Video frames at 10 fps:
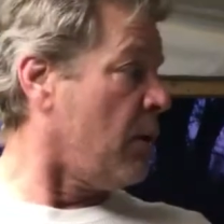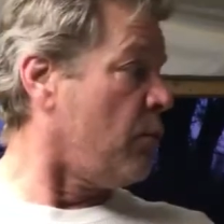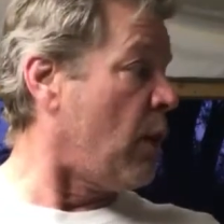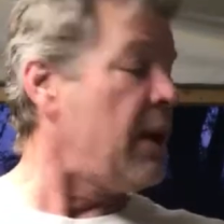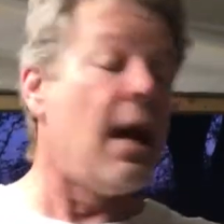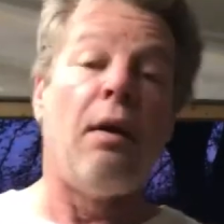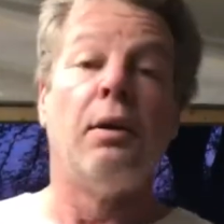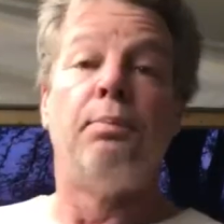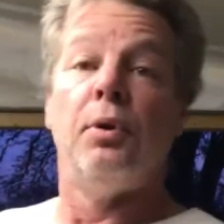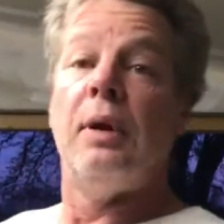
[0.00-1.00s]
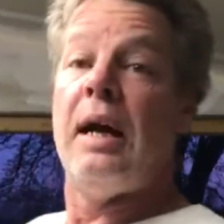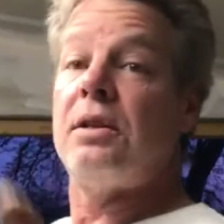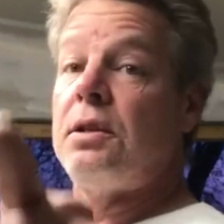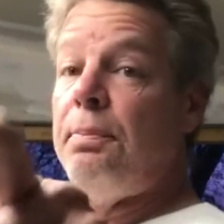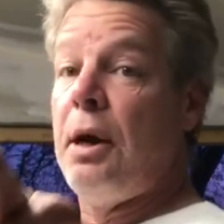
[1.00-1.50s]
right now in the brew house
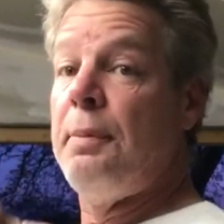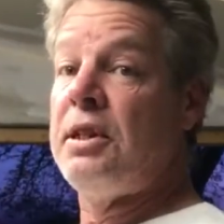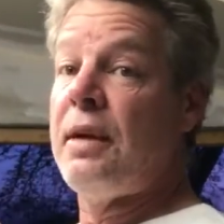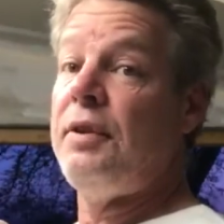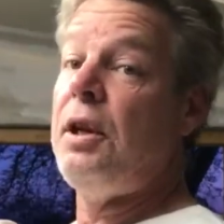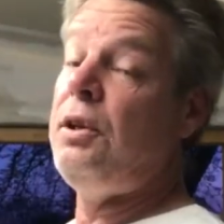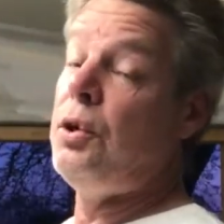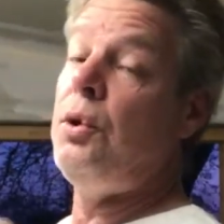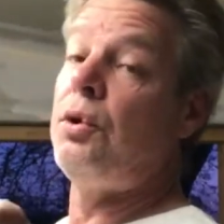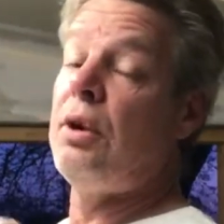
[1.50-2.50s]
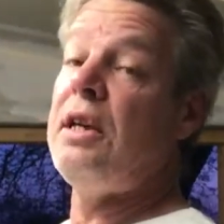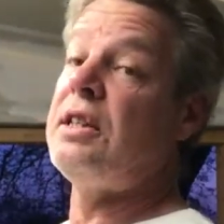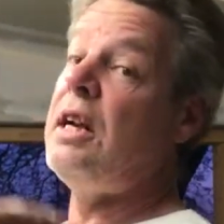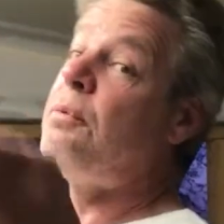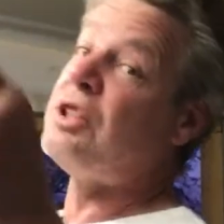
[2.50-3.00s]
it's a balmy 72 degrees,
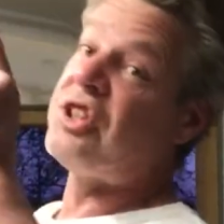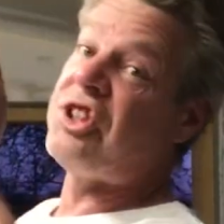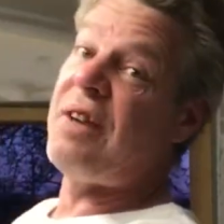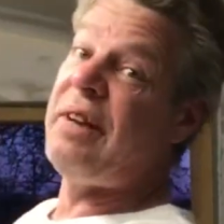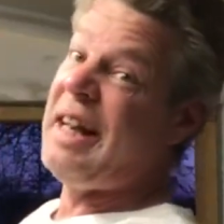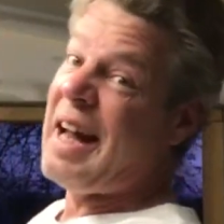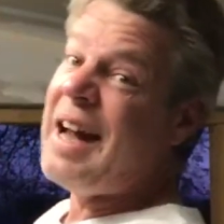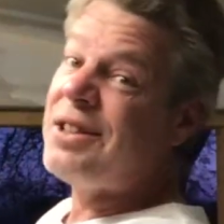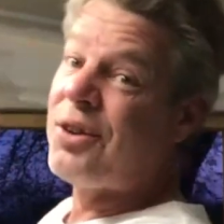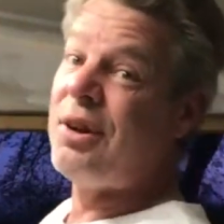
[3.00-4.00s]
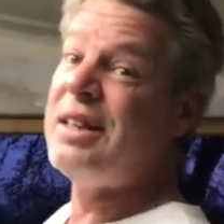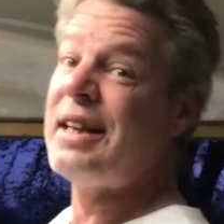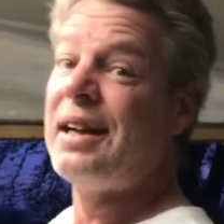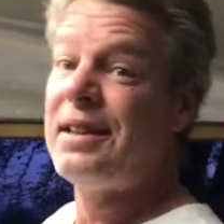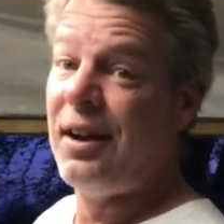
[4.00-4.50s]
and it was 78 degrees
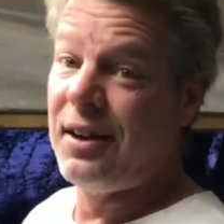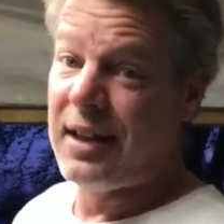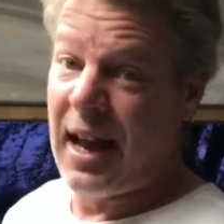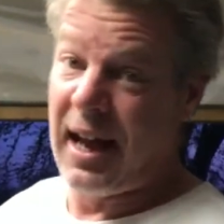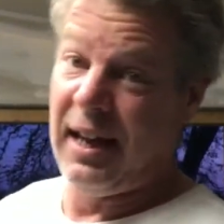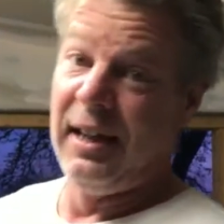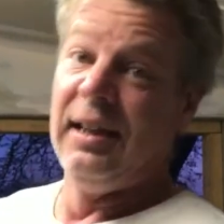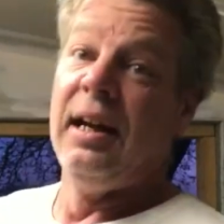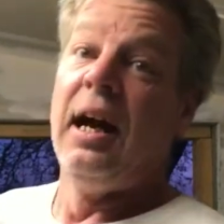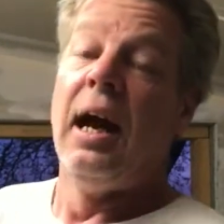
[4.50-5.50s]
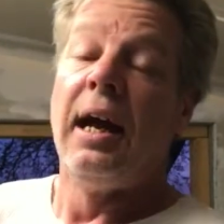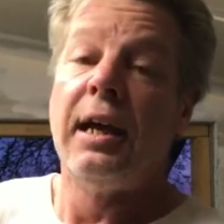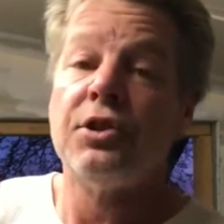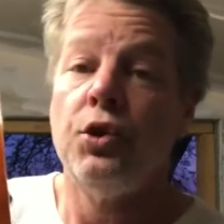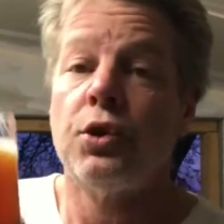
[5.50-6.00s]
out there today. And
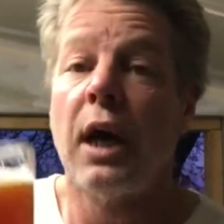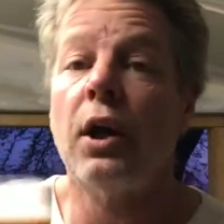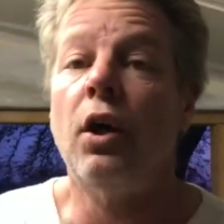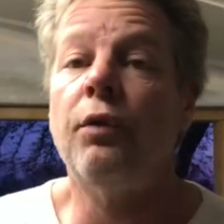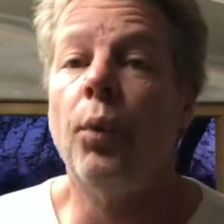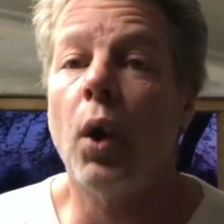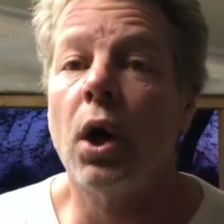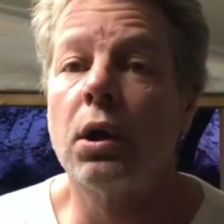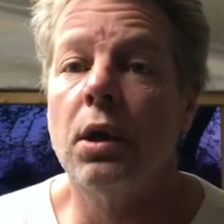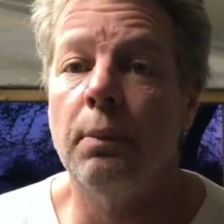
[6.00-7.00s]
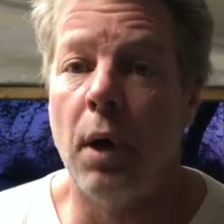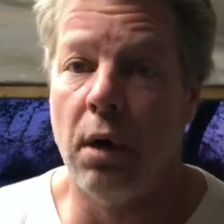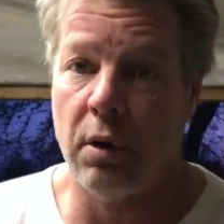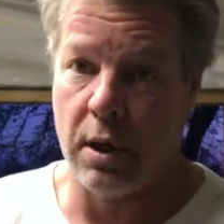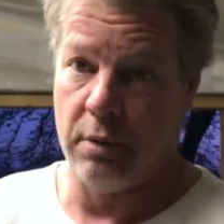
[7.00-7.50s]
guess who's got off work
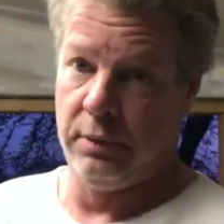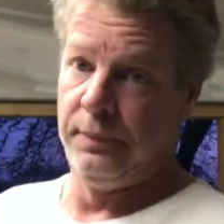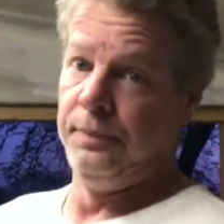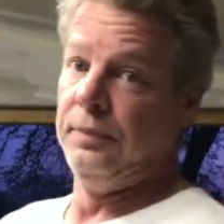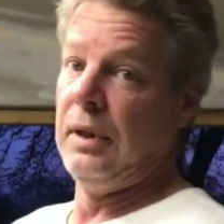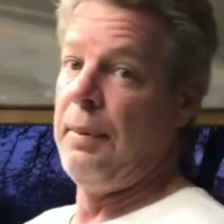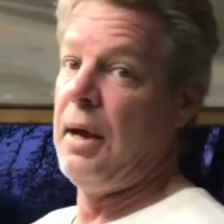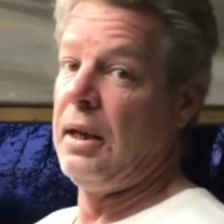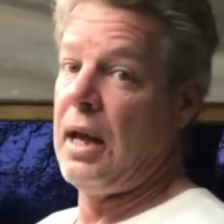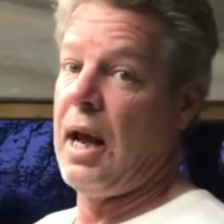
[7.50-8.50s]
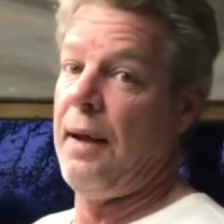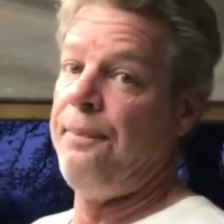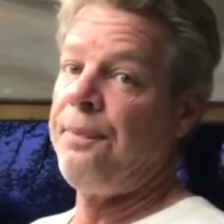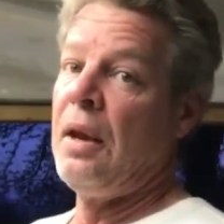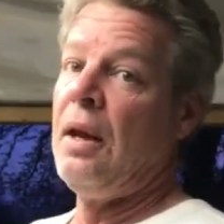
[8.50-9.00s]
tomorrow? How about that?
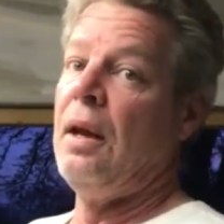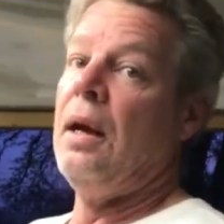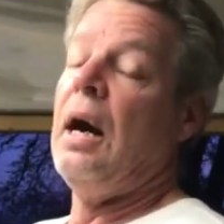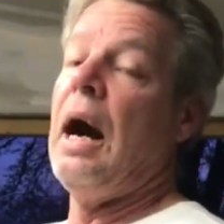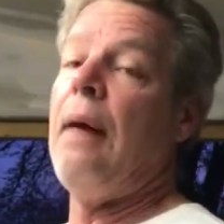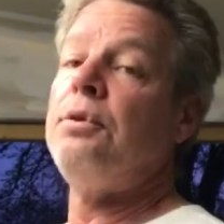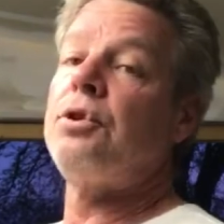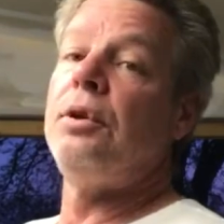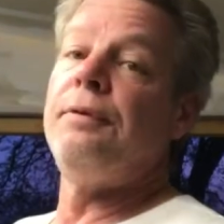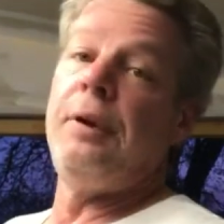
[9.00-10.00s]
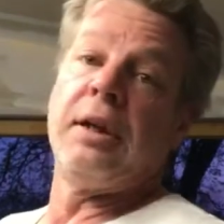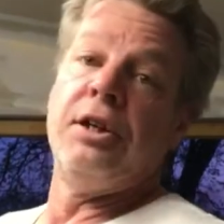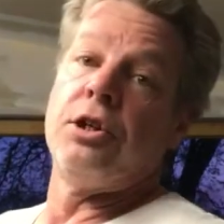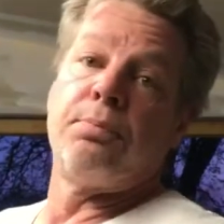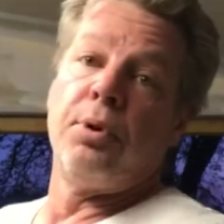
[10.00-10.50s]
I was going to fucking
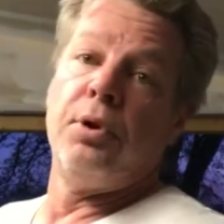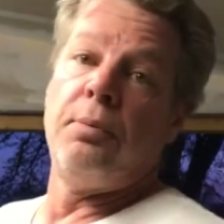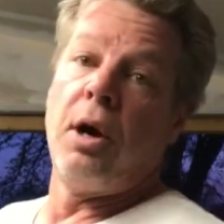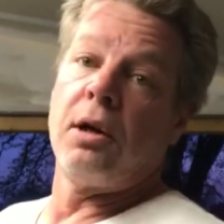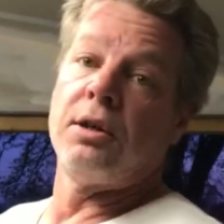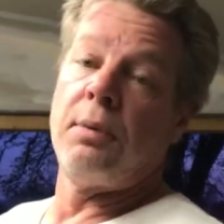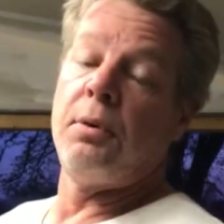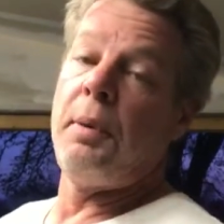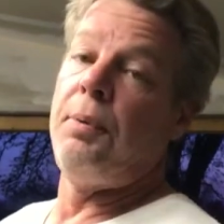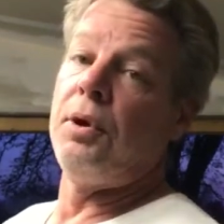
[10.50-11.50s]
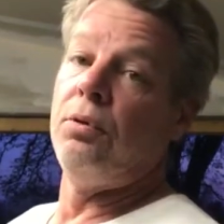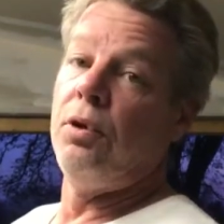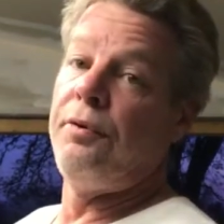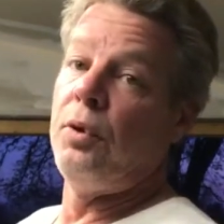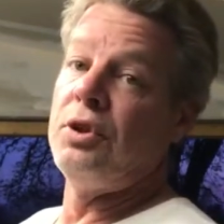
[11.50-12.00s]
just brew tomorrow because I'm going to be putting a
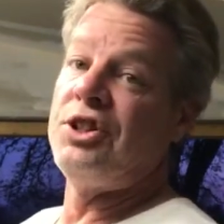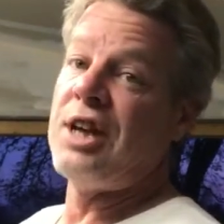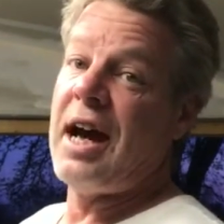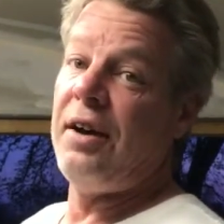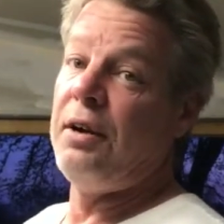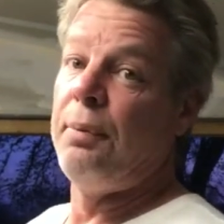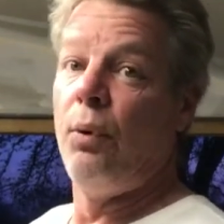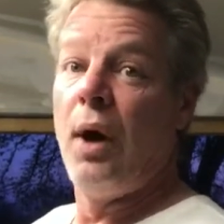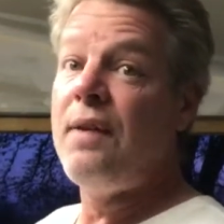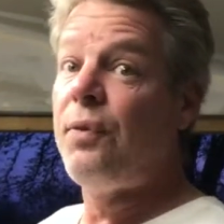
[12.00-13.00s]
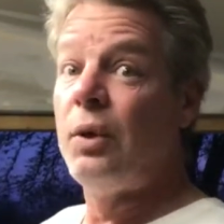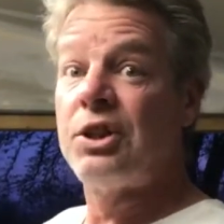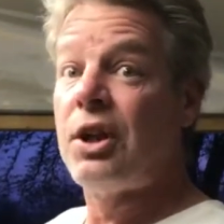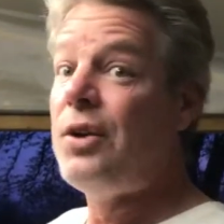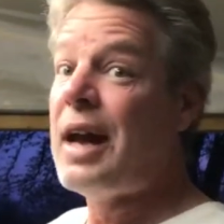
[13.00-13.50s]
roof on Saturday, but wife wants
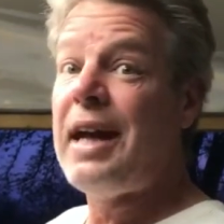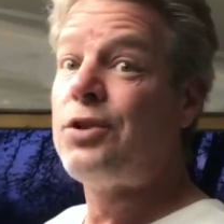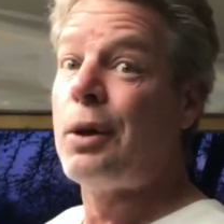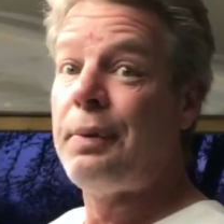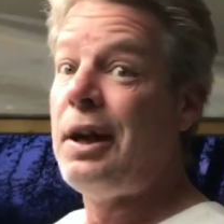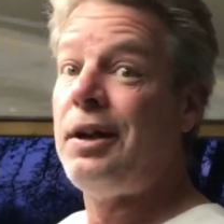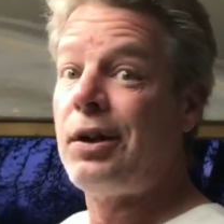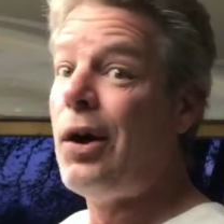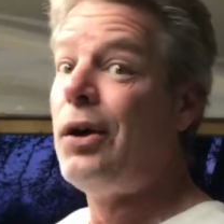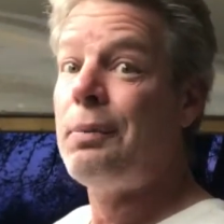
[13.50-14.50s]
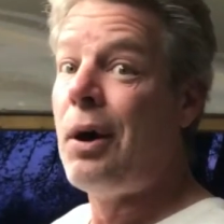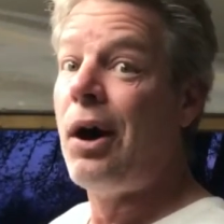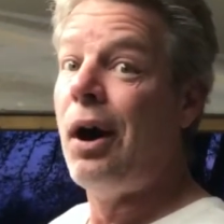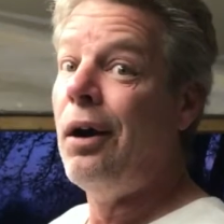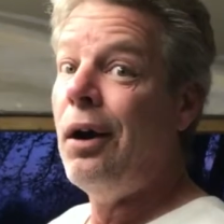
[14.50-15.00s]
to go day tripping in the car
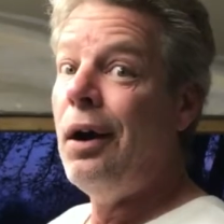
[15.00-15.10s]
tomorrow.